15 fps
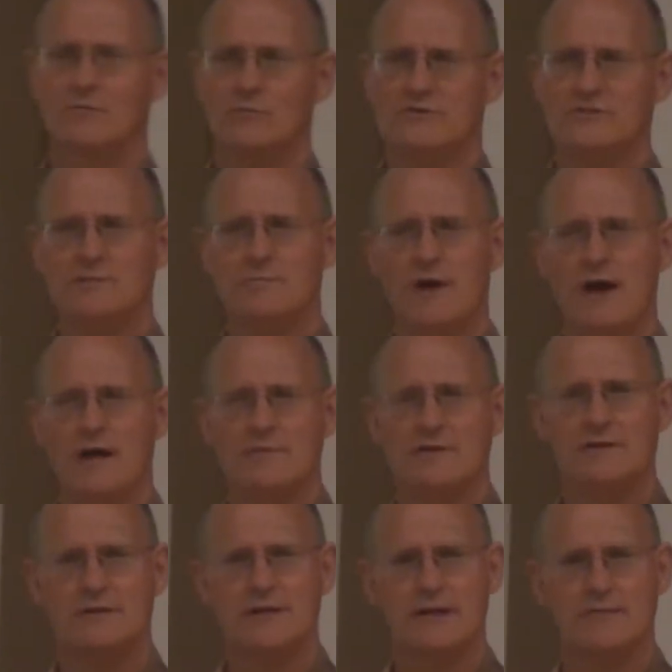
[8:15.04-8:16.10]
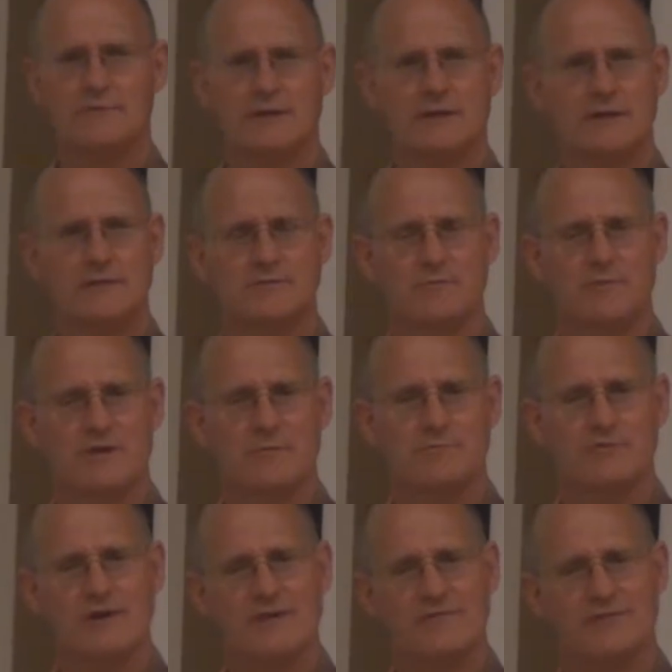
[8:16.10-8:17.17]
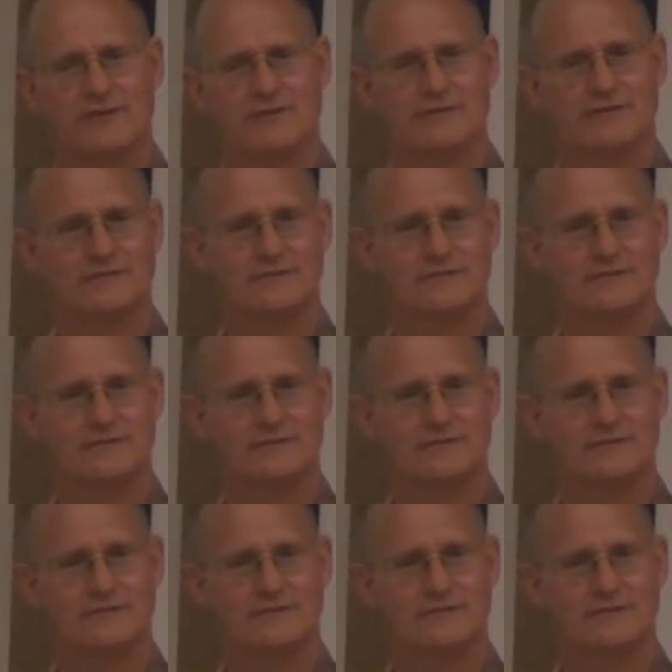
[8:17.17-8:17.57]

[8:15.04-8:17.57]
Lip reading: What did Muhammad claim? He claimed to be a prophet.